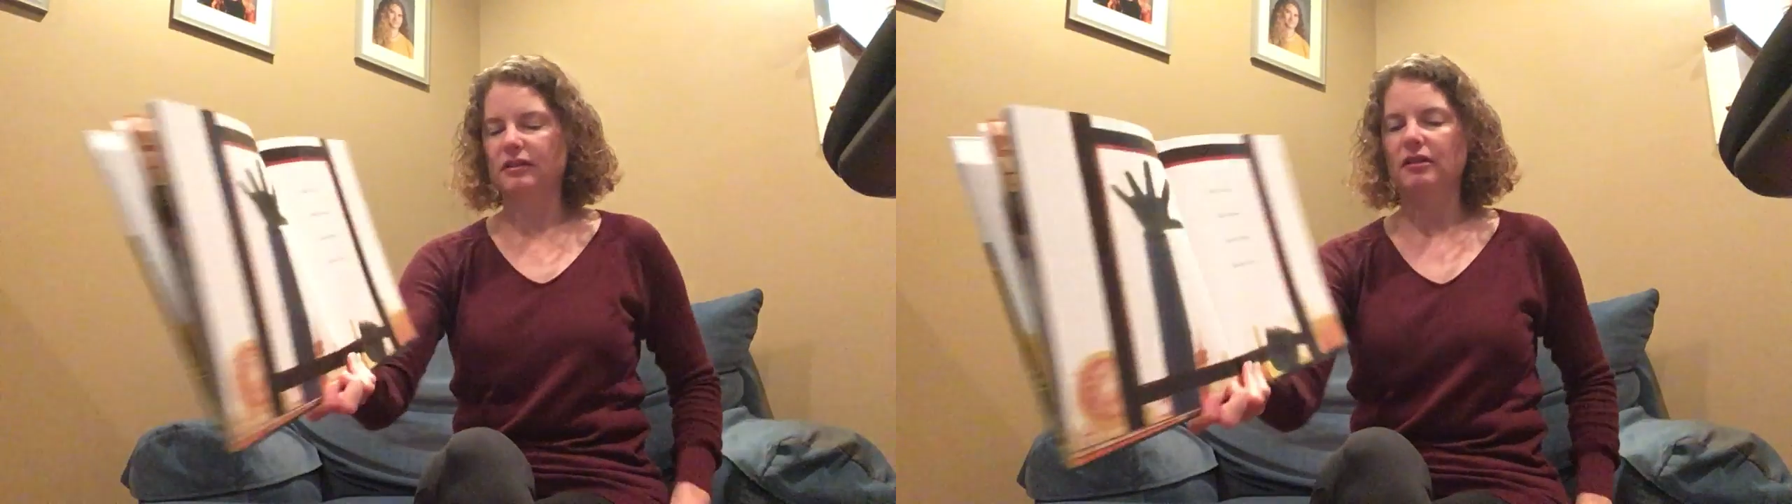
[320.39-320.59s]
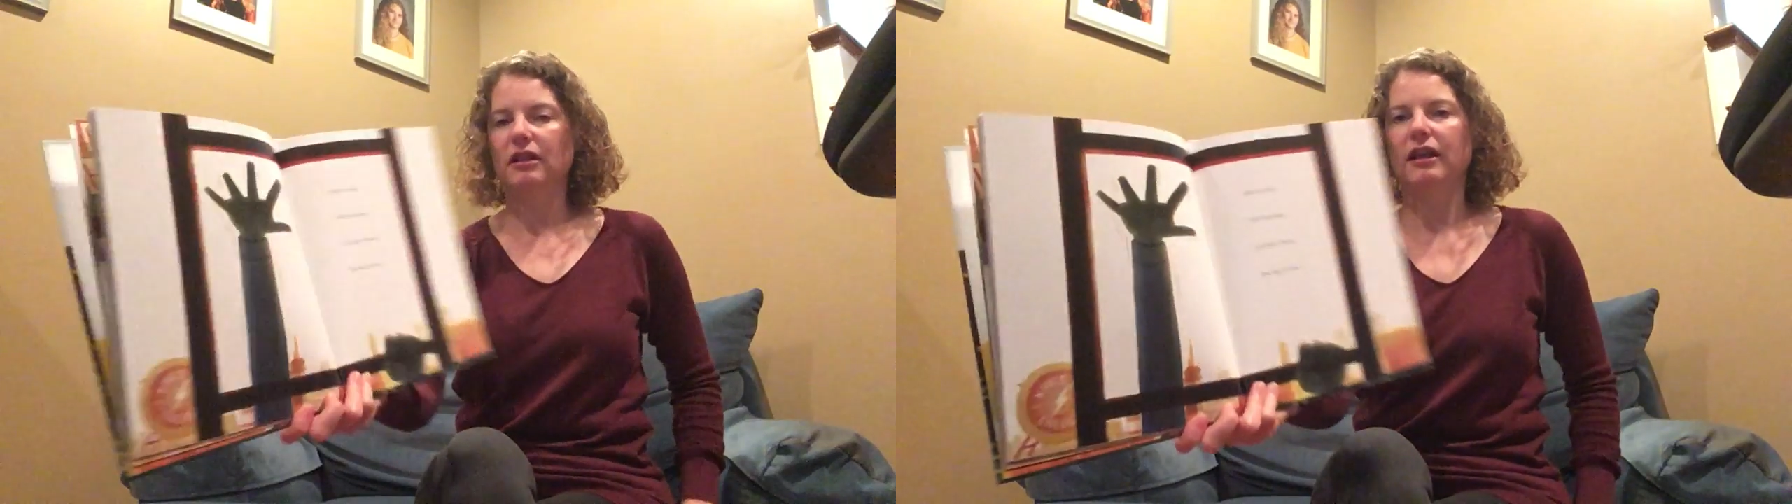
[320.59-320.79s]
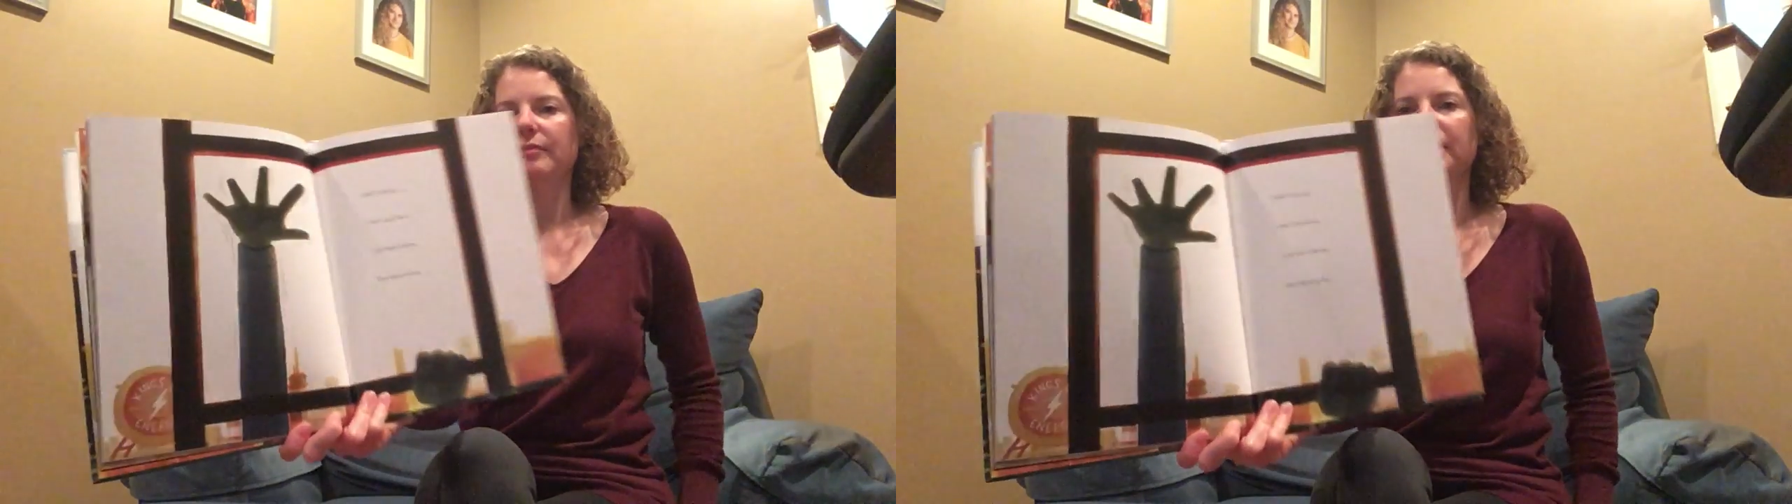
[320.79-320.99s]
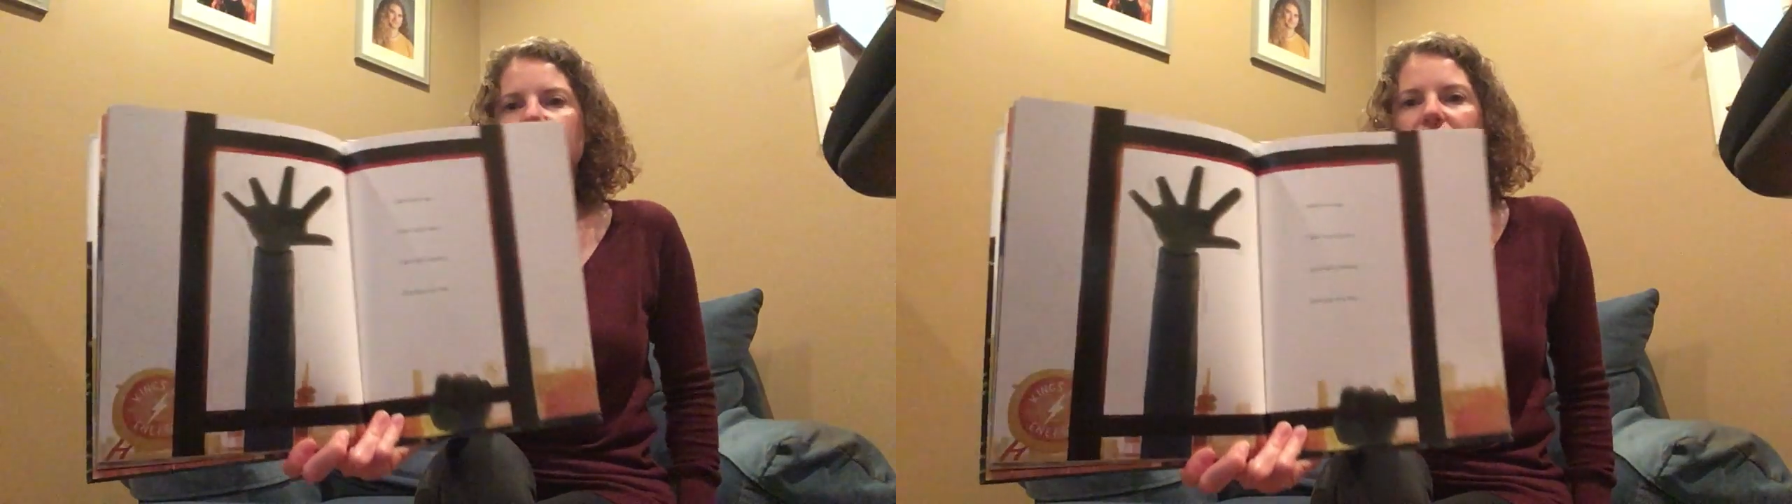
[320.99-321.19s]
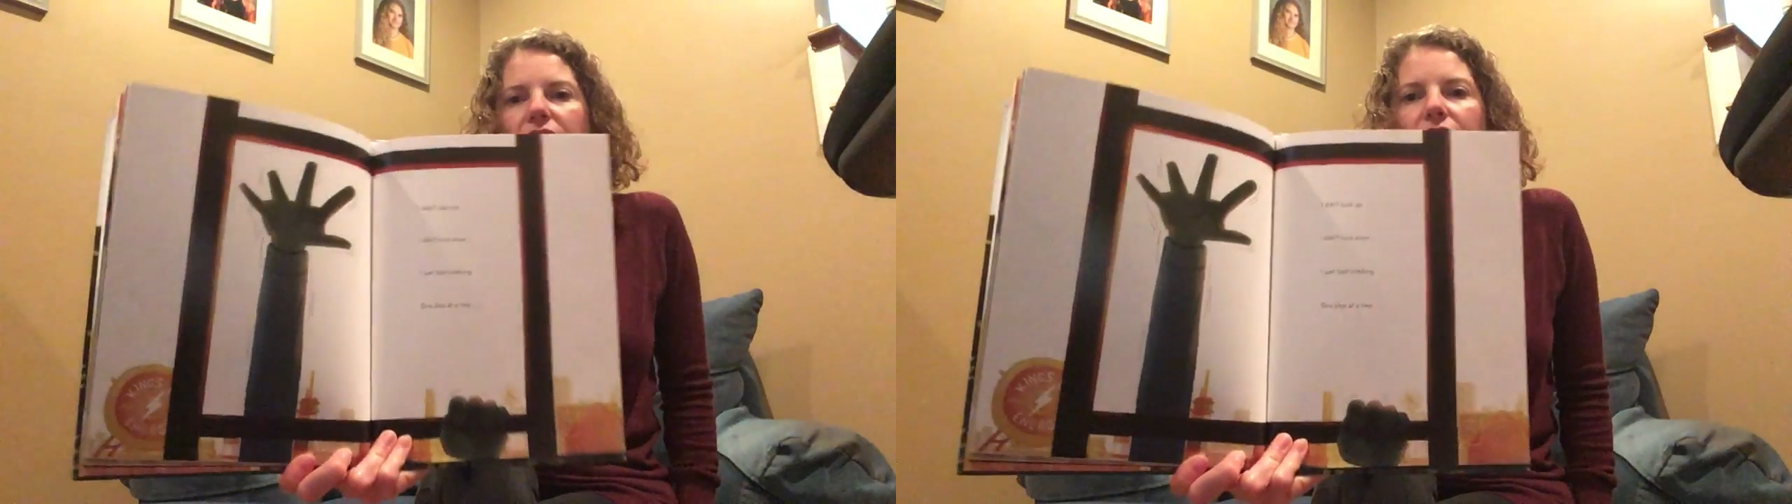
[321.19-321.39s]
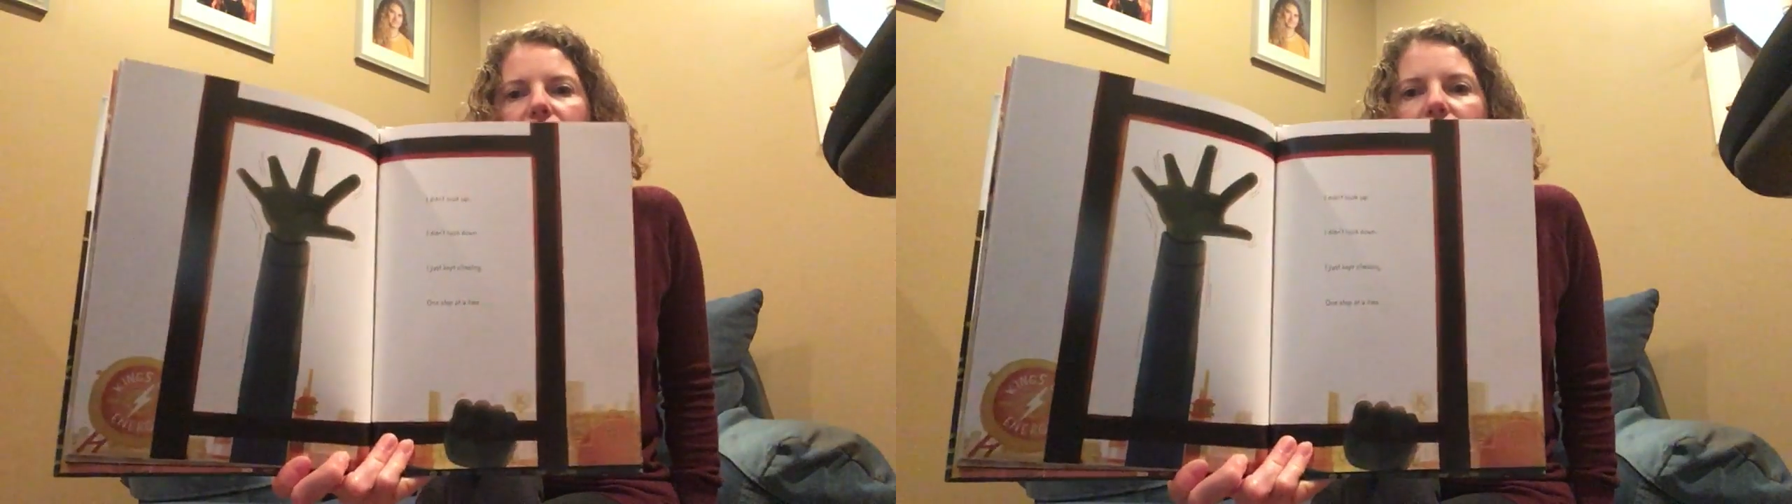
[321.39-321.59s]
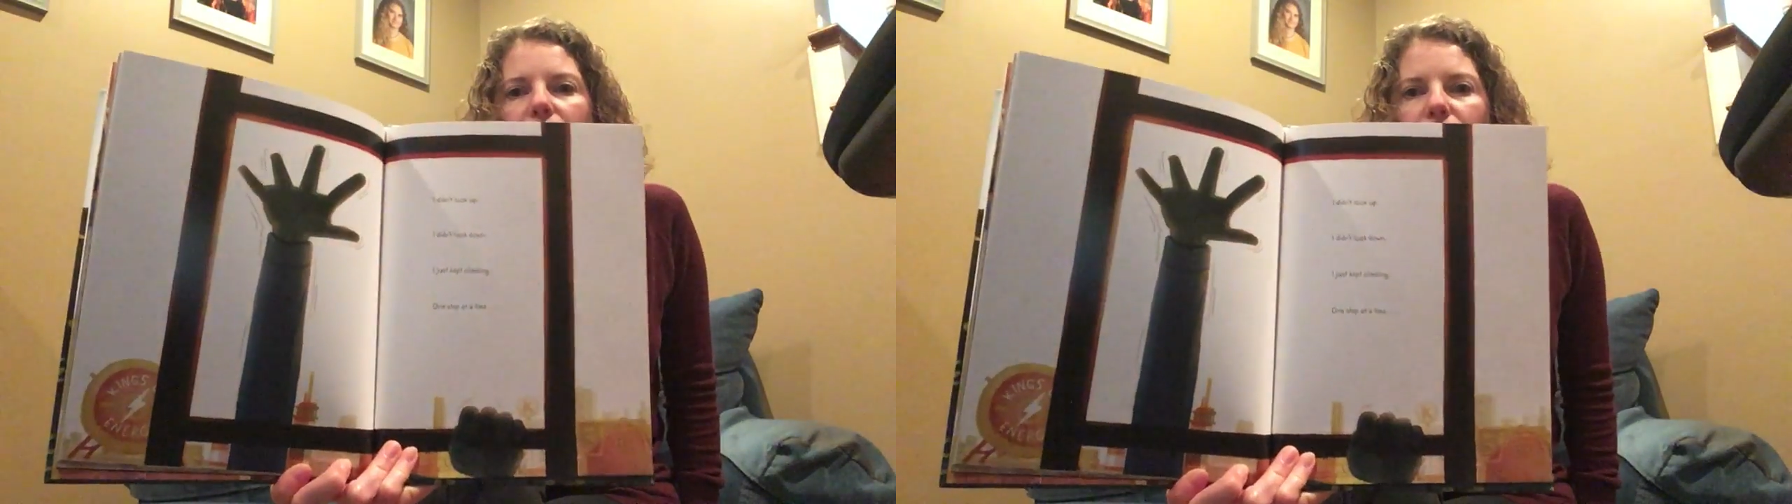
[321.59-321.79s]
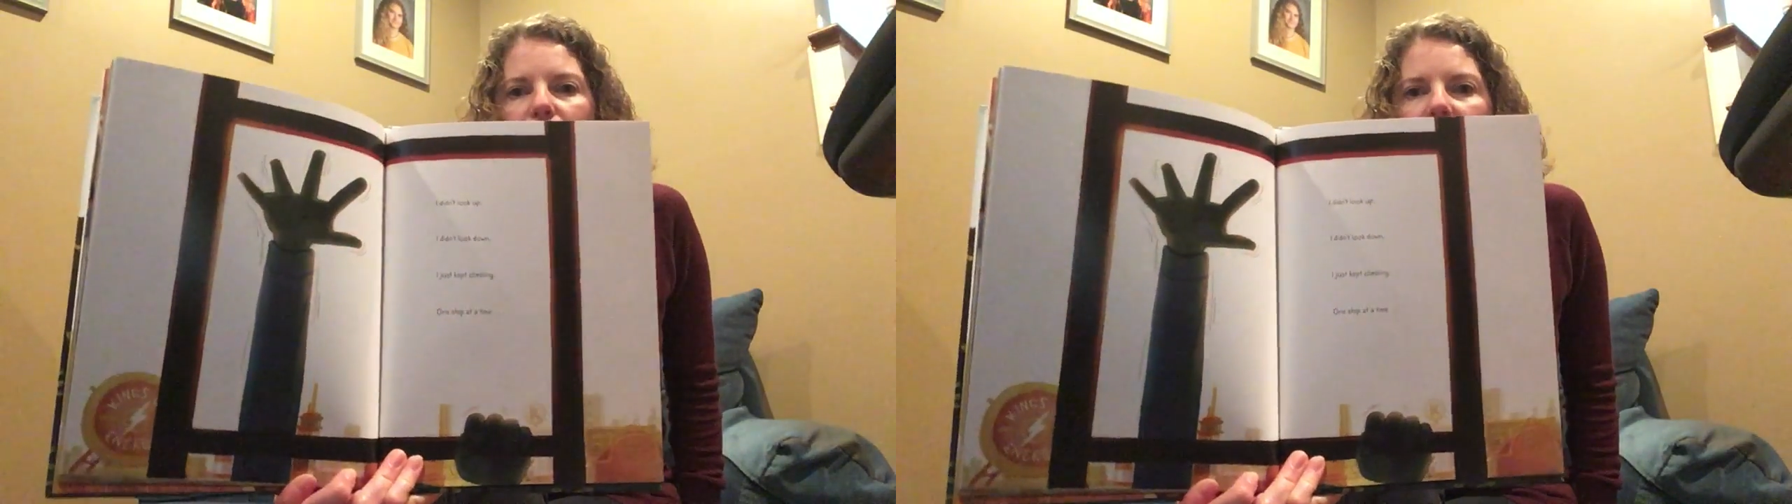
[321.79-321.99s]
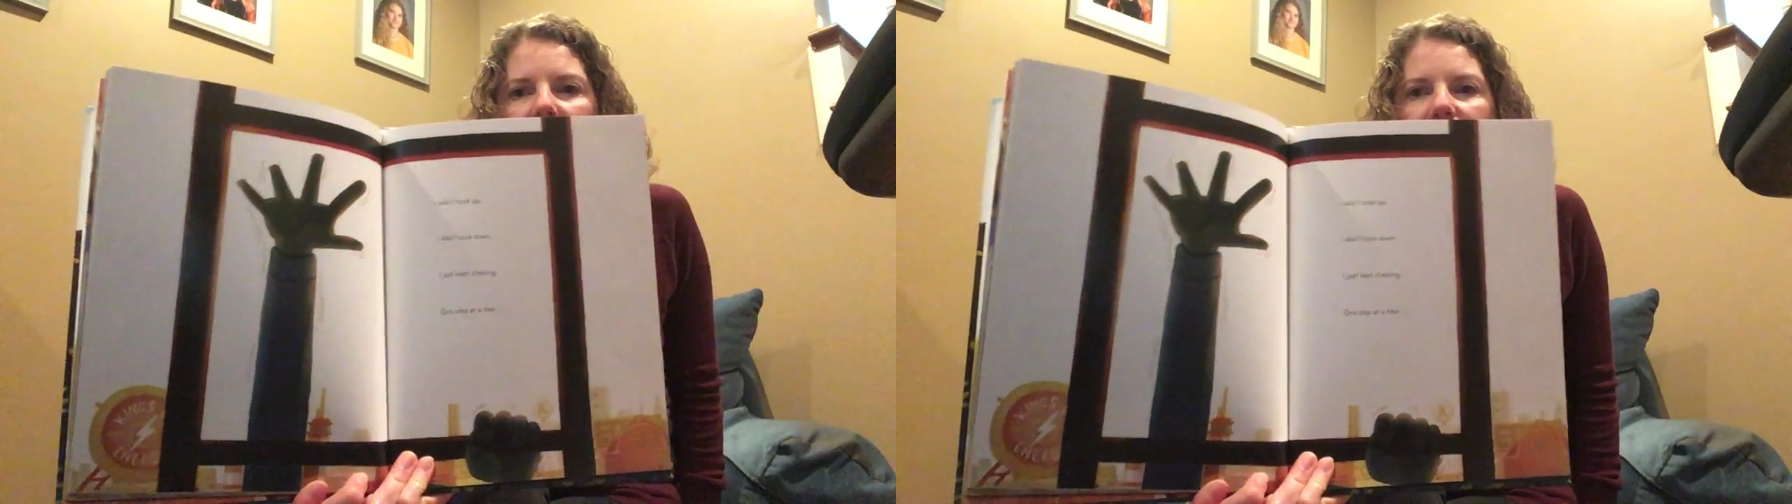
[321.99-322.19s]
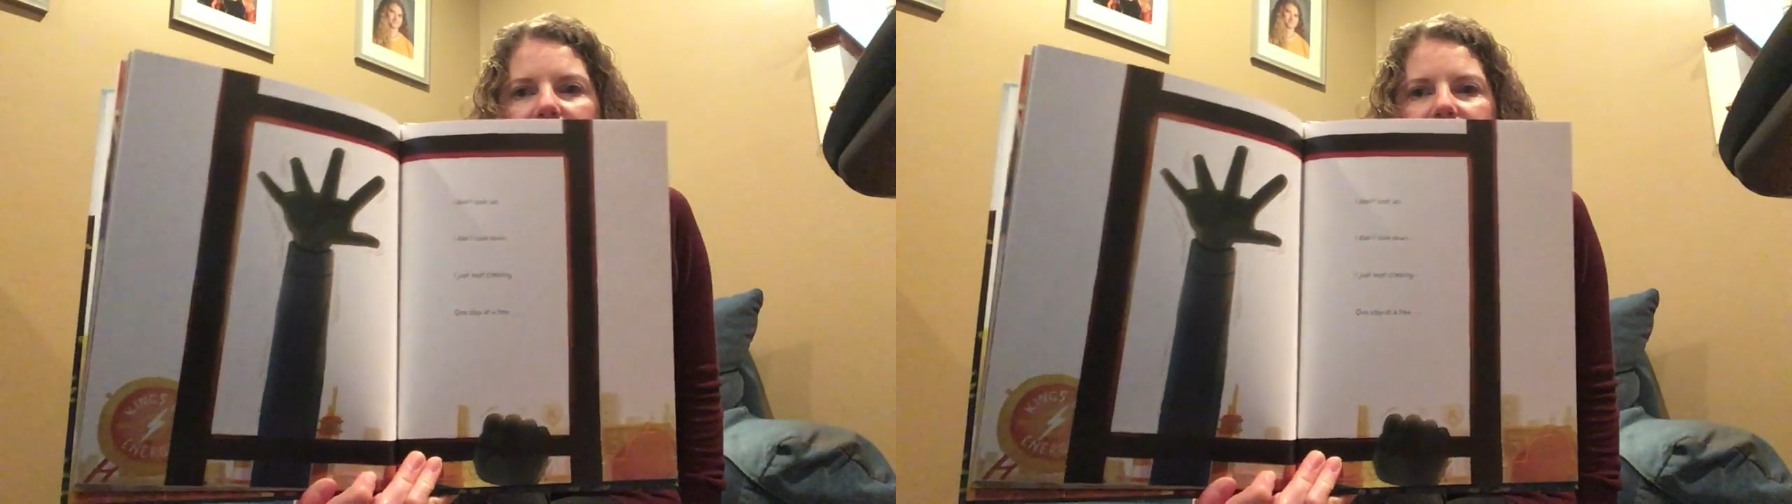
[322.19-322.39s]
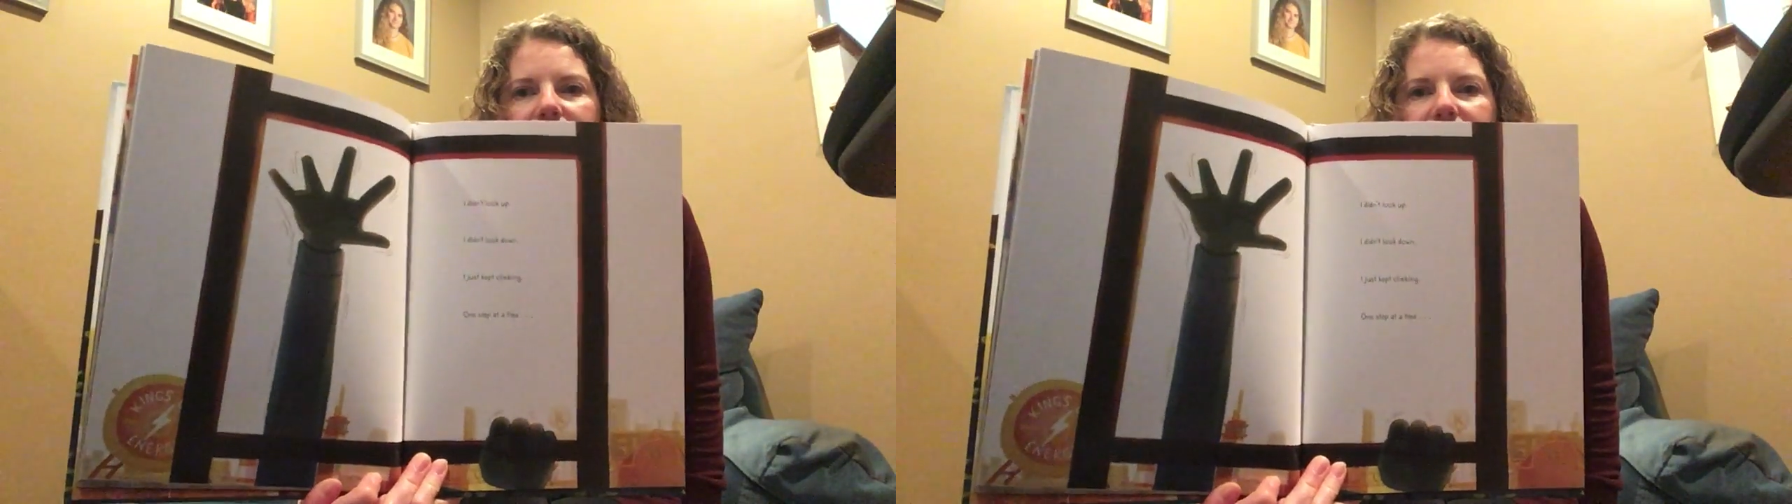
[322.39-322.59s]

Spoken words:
climbing, one